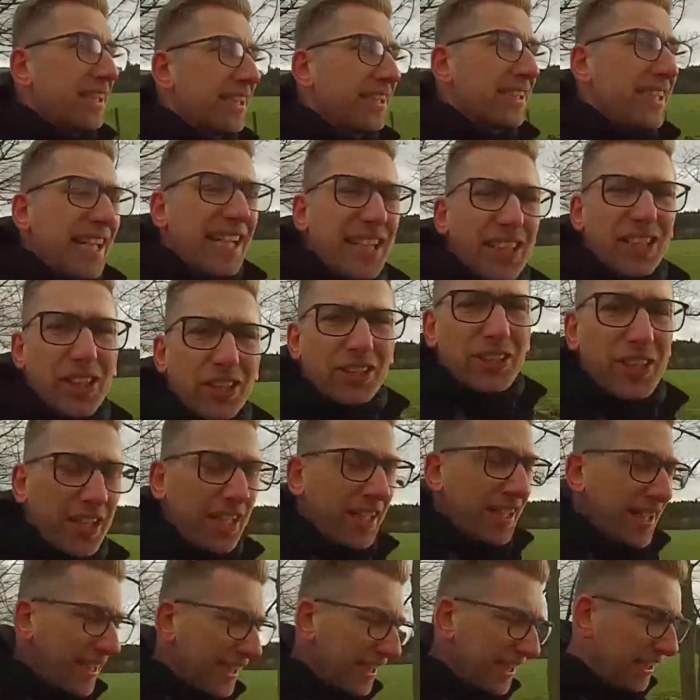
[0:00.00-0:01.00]
Stay good,
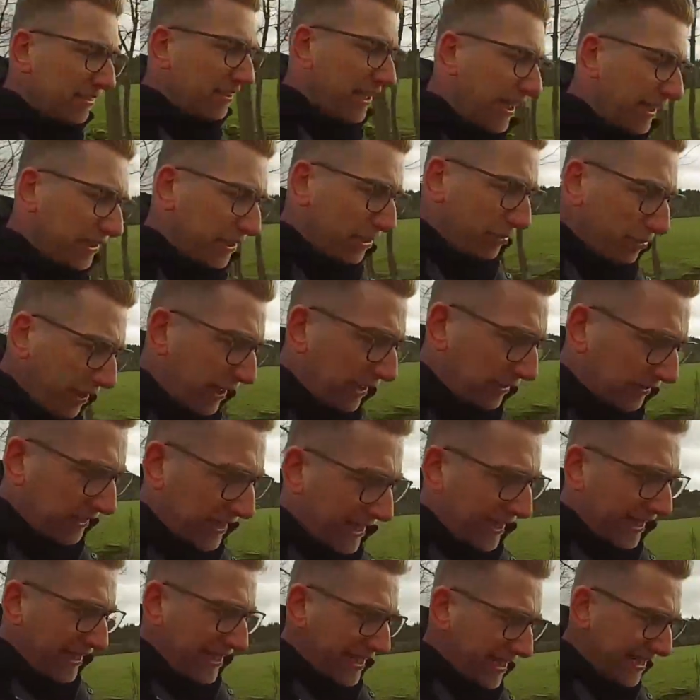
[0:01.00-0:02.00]
leave it as you
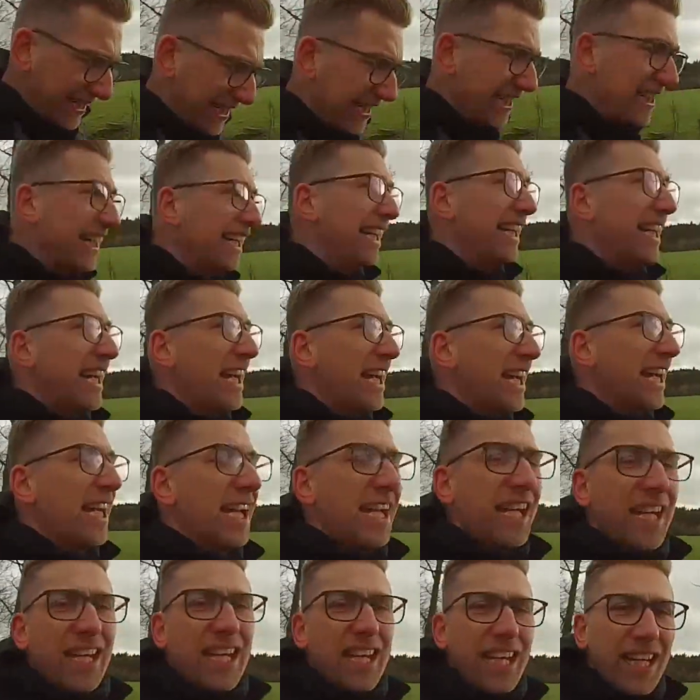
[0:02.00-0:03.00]
found it, and see
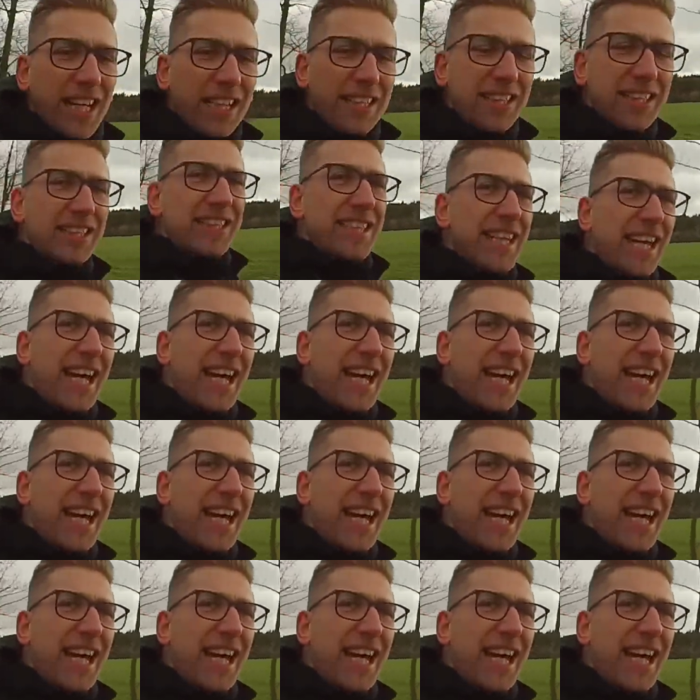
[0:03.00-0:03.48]
you in